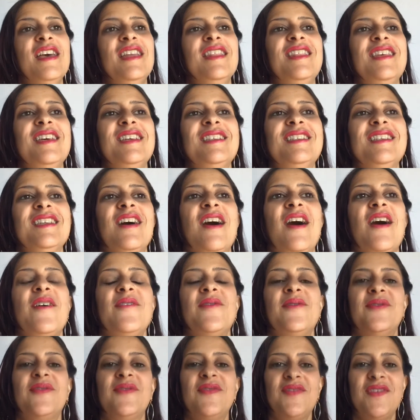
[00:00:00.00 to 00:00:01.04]
there's a
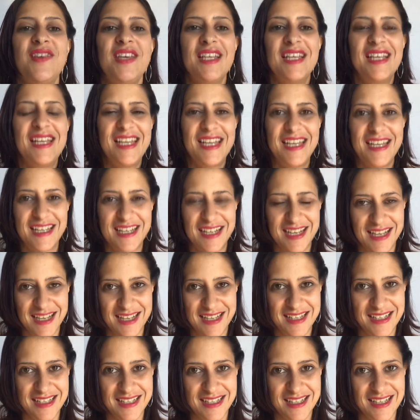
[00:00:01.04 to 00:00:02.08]
feeling
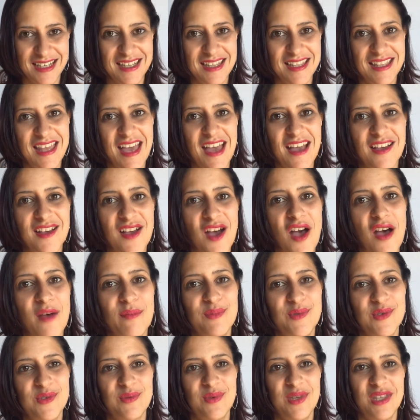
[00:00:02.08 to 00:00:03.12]
that
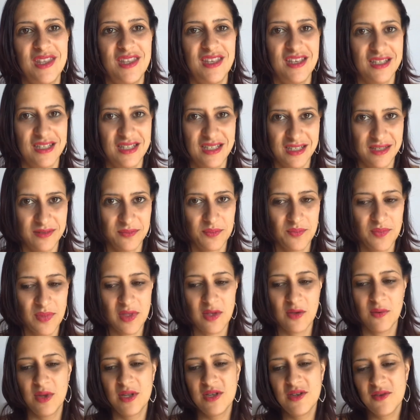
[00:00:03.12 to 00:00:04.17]
comes with this.
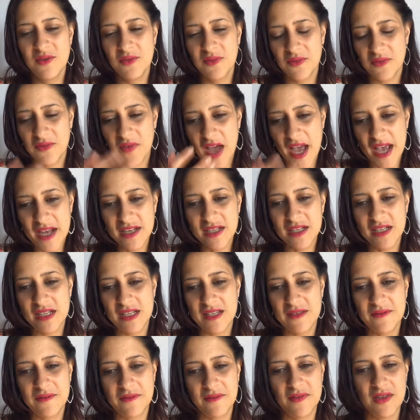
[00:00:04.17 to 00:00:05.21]
When you
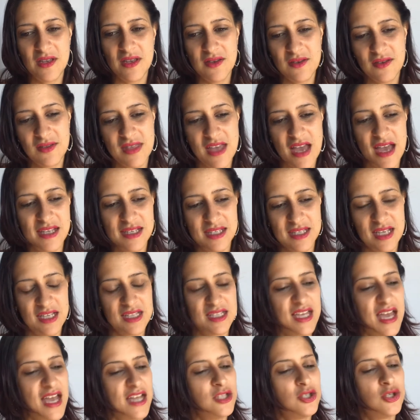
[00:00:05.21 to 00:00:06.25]
finally feel that sense,
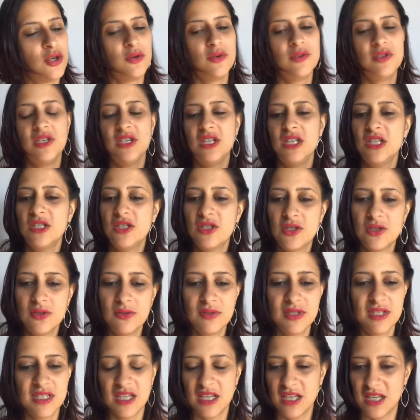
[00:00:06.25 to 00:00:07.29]
I don't need you
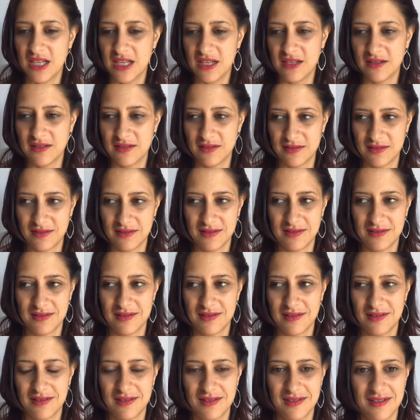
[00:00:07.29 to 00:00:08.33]
to heal.
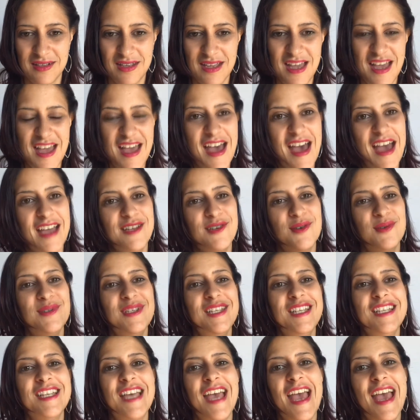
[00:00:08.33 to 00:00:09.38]
I don't
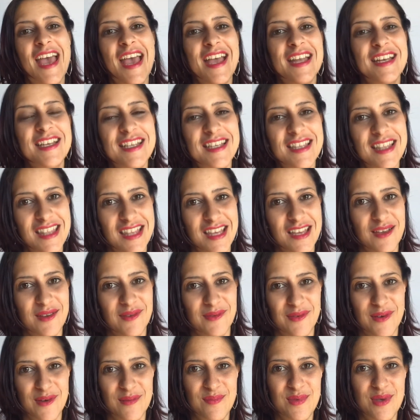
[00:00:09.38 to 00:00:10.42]
need anything
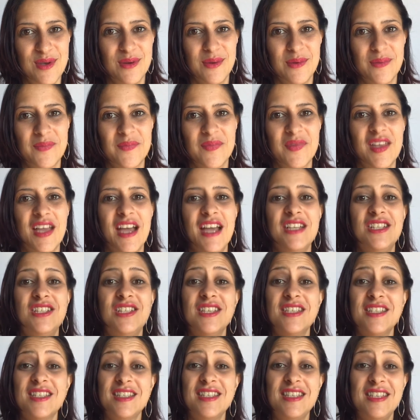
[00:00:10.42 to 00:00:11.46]
from you. I
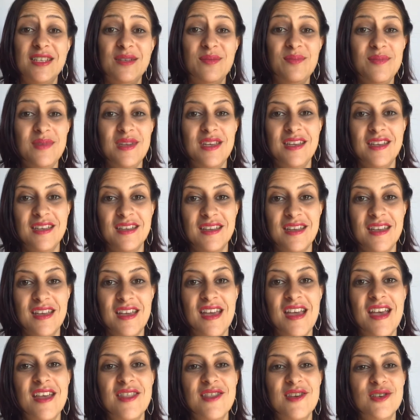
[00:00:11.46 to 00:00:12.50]
just need me.
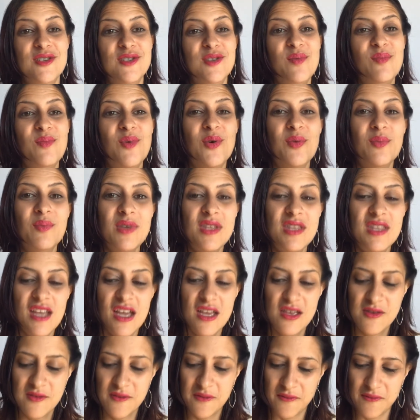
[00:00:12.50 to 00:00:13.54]
There's a moment that
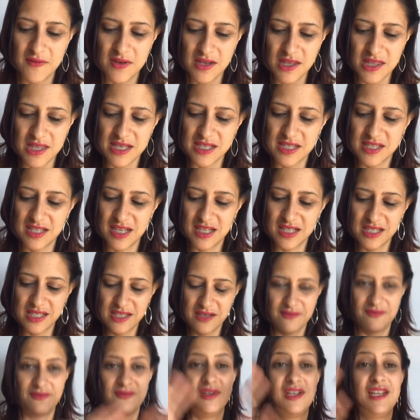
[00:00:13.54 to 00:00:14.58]
you feel this sense
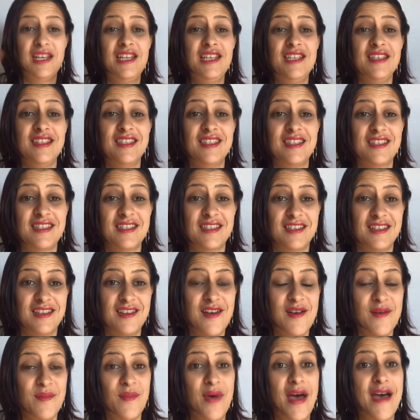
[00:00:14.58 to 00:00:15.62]
of release
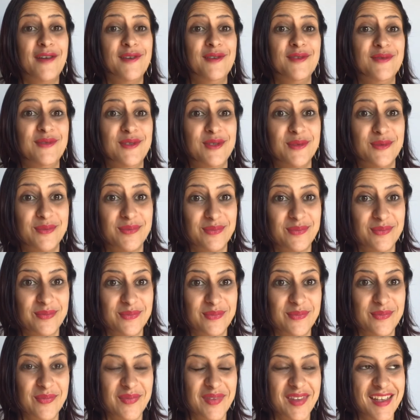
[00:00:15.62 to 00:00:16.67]
come out of you.
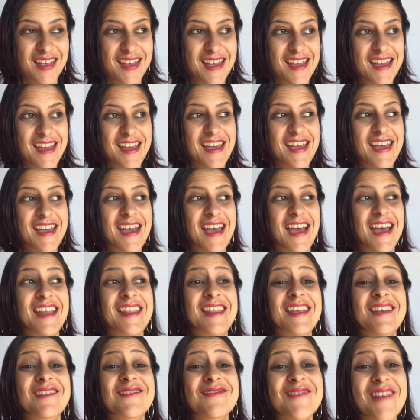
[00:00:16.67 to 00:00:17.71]
And
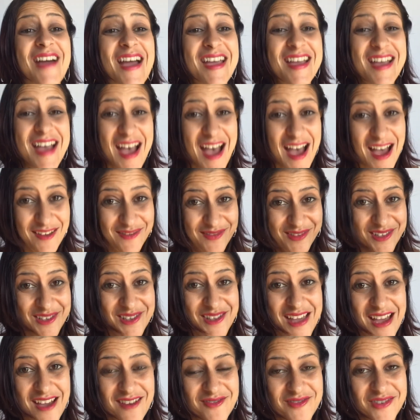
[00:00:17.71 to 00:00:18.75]
then right after
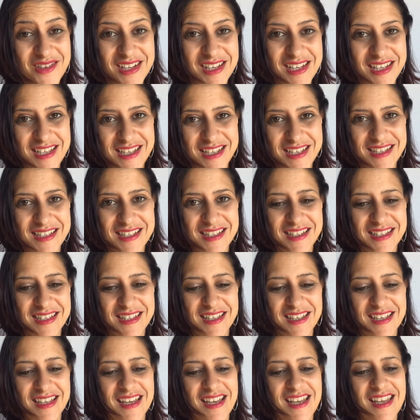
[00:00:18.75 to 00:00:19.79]
that release,
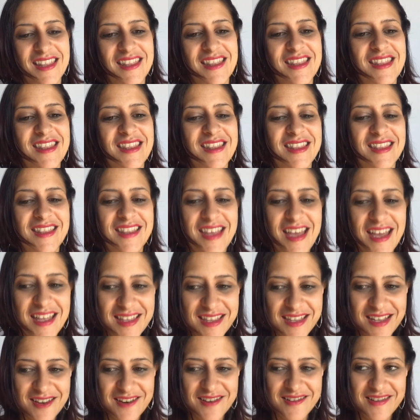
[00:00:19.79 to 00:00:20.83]

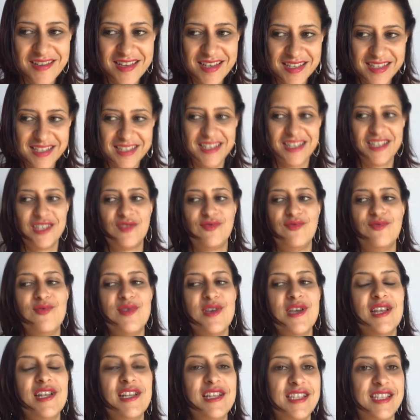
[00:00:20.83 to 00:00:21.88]
then there is this
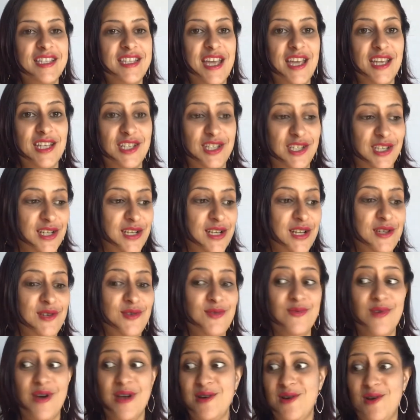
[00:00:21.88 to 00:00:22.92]
realization and you
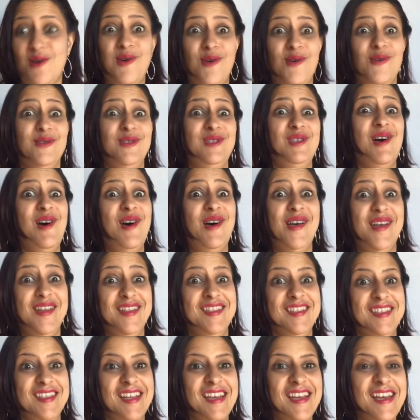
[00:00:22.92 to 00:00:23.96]
want to hold
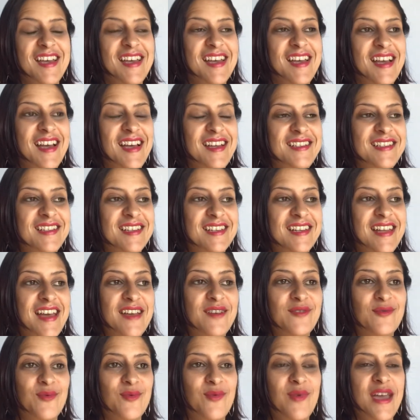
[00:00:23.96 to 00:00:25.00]
on and you're
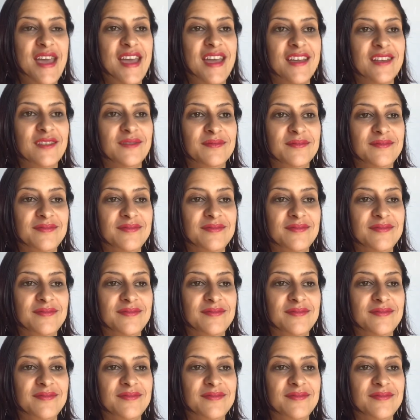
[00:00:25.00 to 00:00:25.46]
like, wait,